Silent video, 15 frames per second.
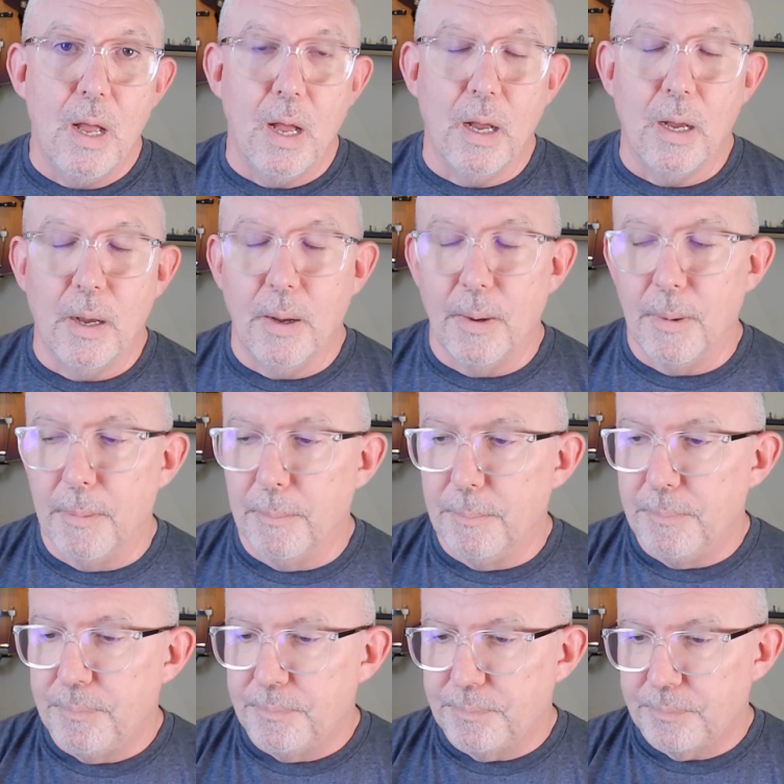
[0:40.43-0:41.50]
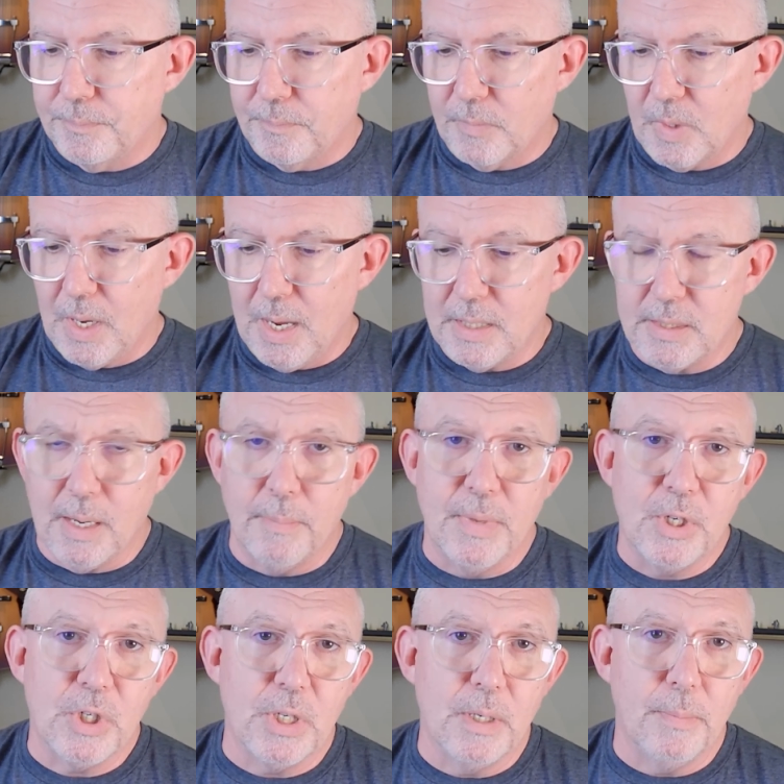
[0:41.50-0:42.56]
As I
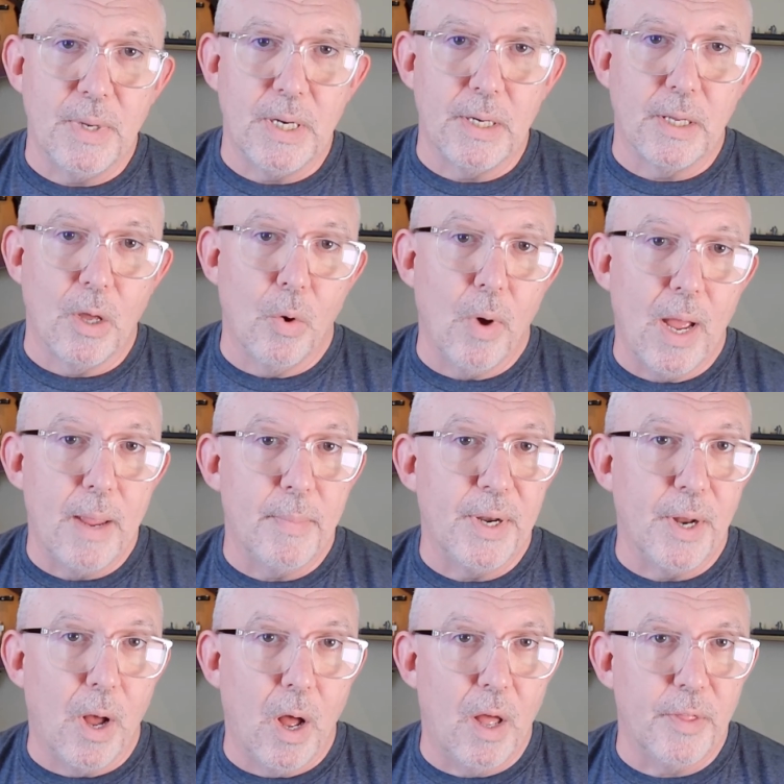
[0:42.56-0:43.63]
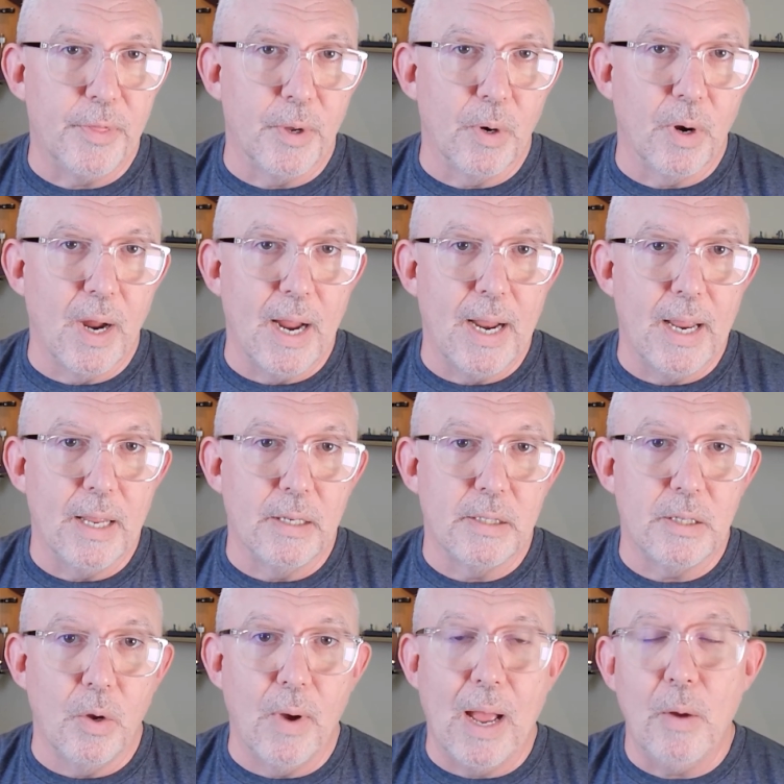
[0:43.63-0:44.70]
mentioned a minute ago, I am an author, and
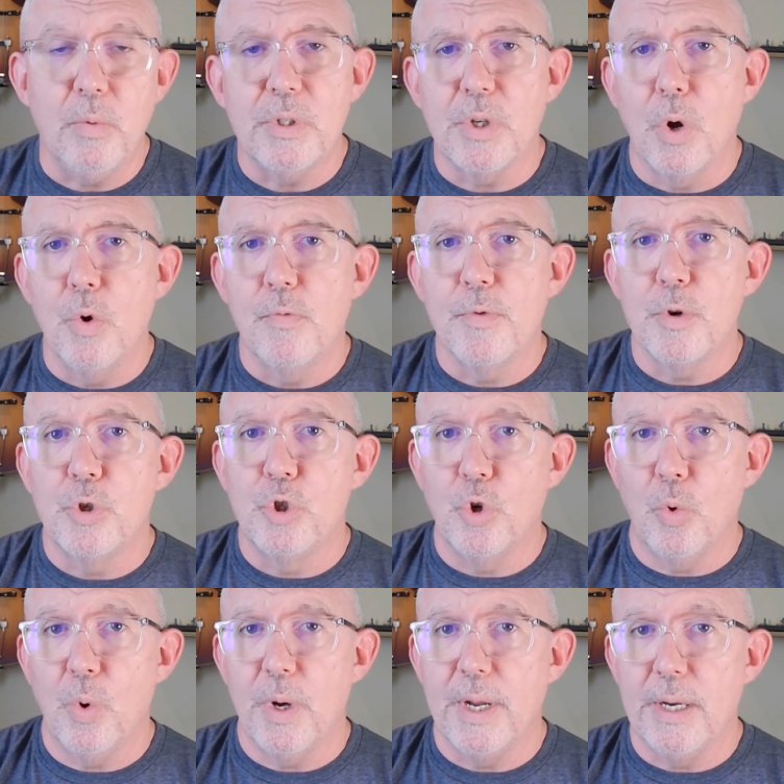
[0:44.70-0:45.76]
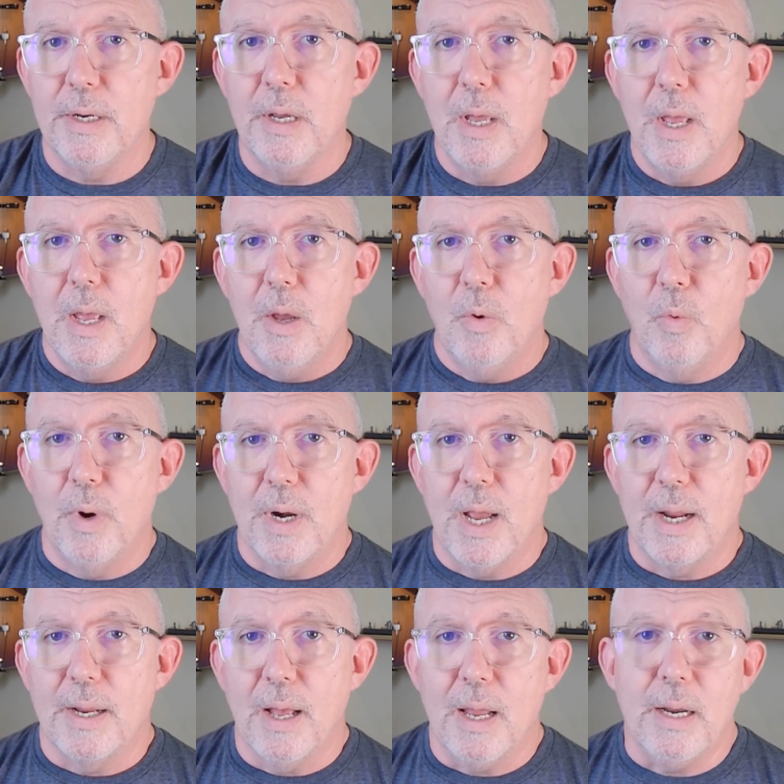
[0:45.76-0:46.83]
so I was overjoyed when I
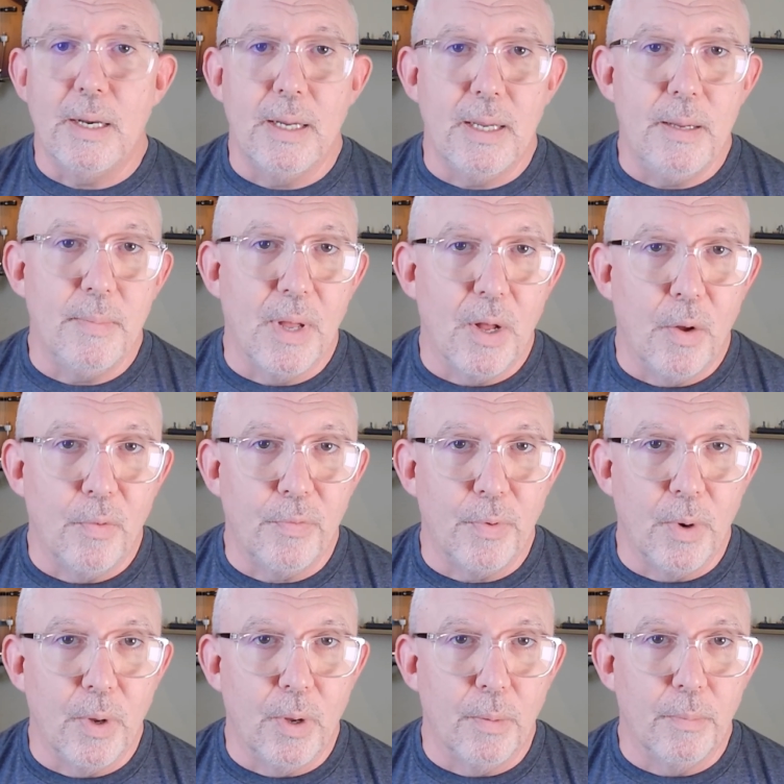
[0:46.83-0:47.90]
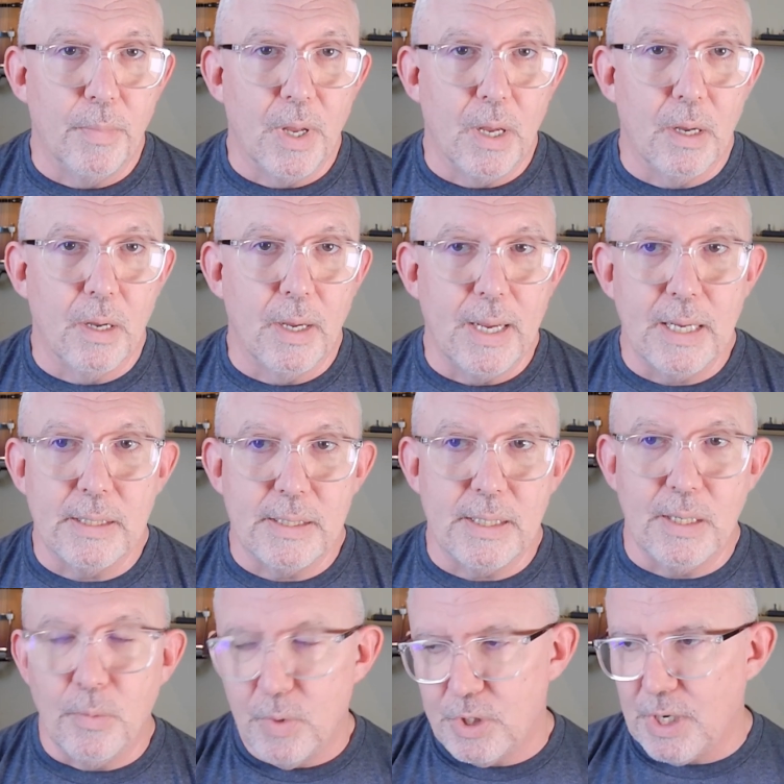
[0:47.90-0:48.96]
got an email from
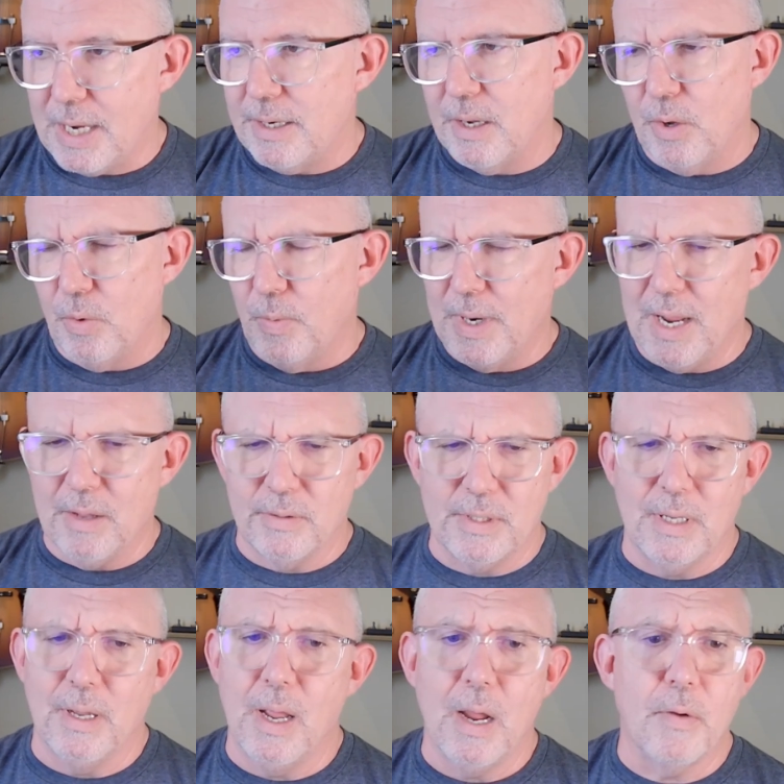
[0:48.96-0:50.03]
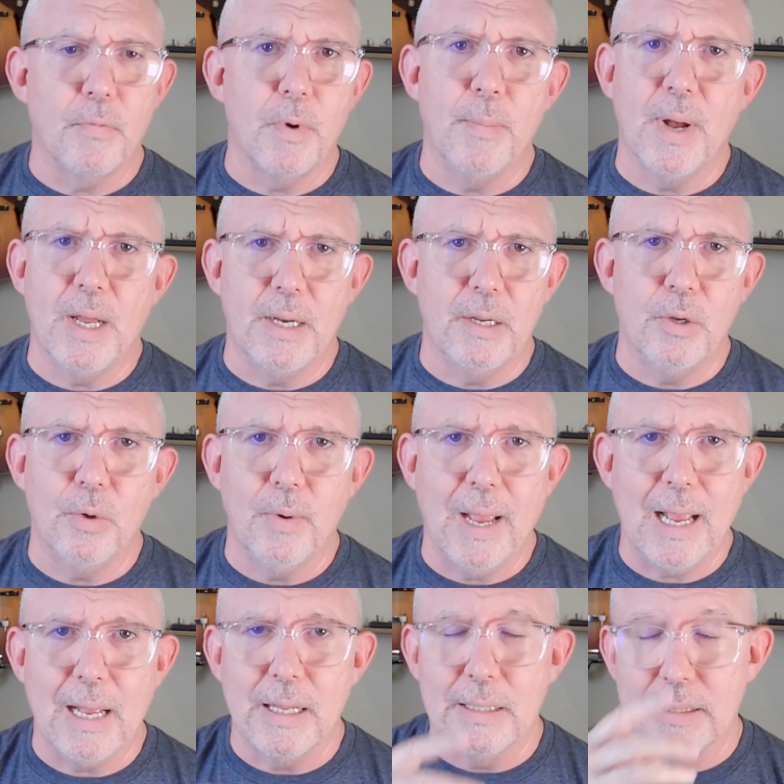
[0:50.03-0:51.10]
Etsy, which I know went out to everybody who
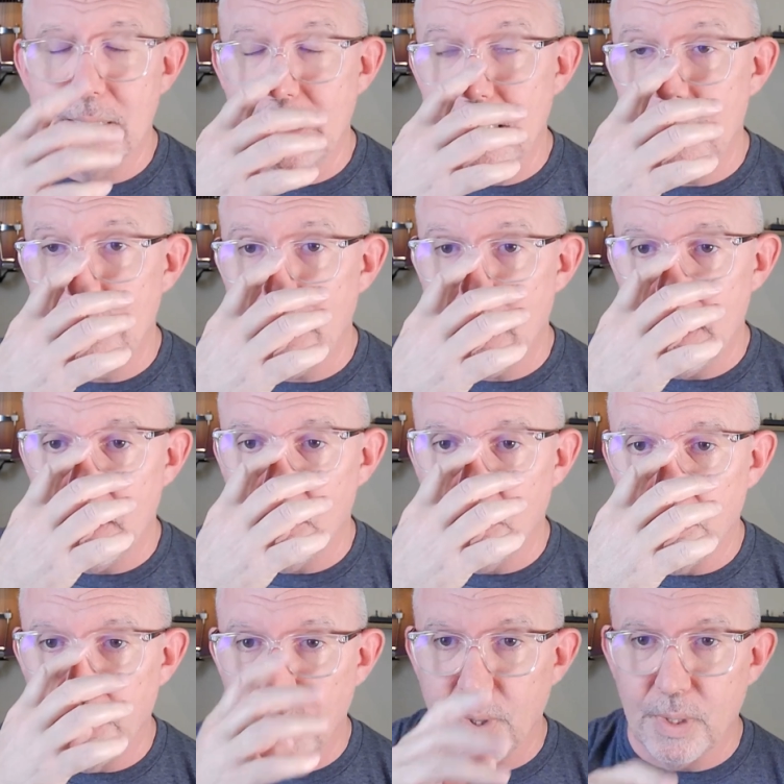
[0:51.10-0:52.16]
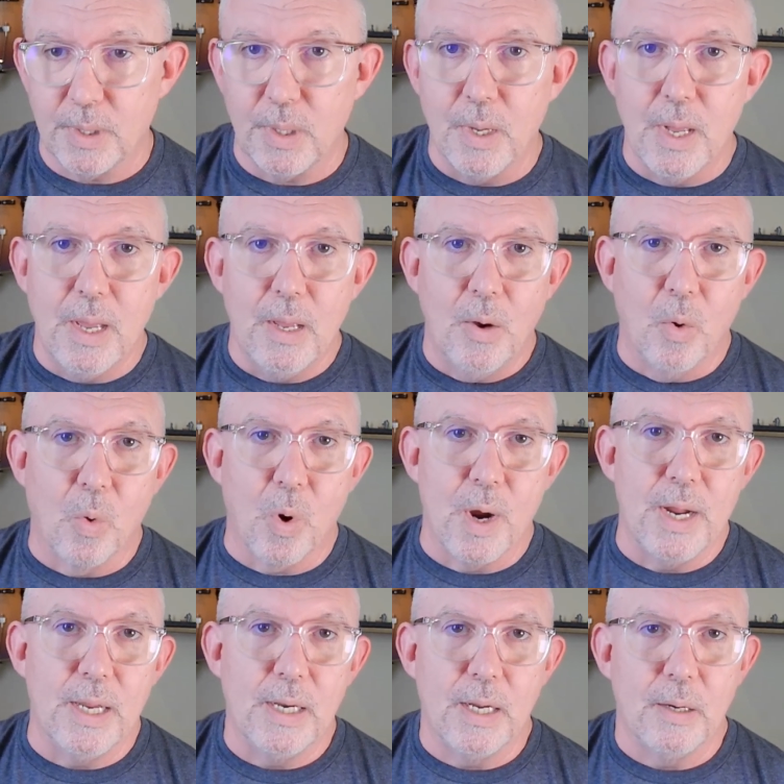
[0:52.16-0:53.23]
has any kind of
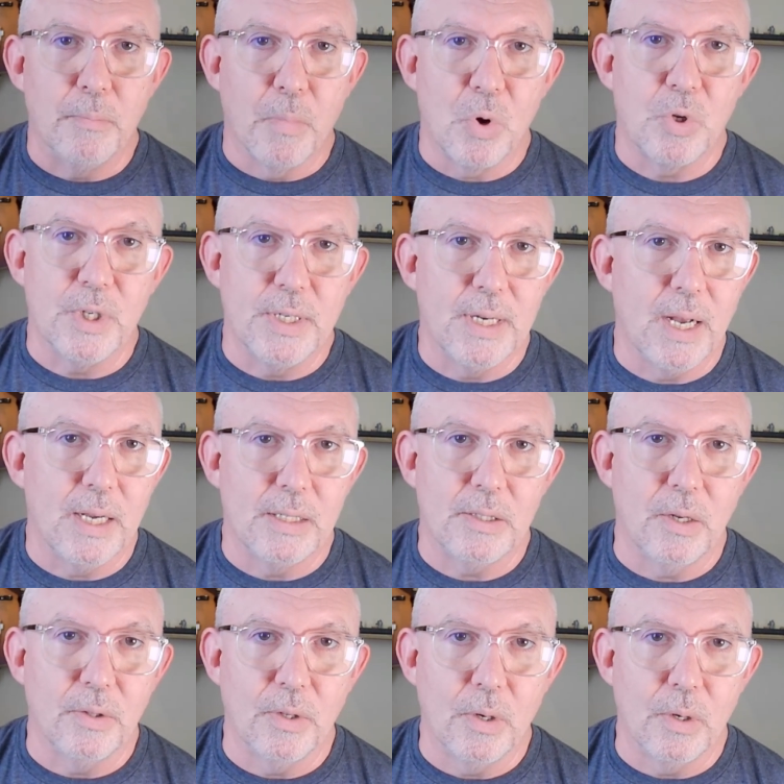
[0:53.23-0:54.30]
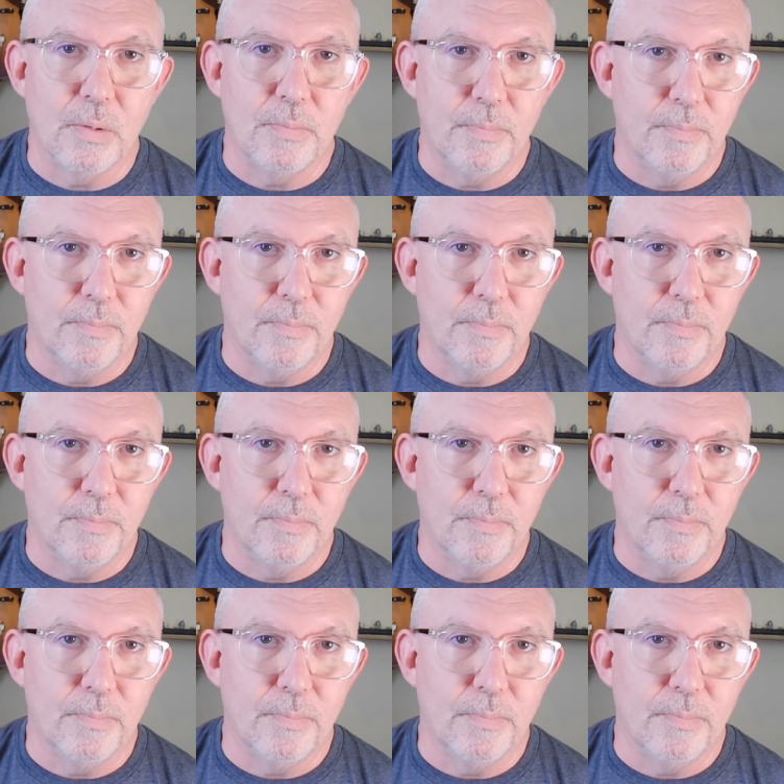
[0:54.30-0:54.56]
book-oriented merchandise on their,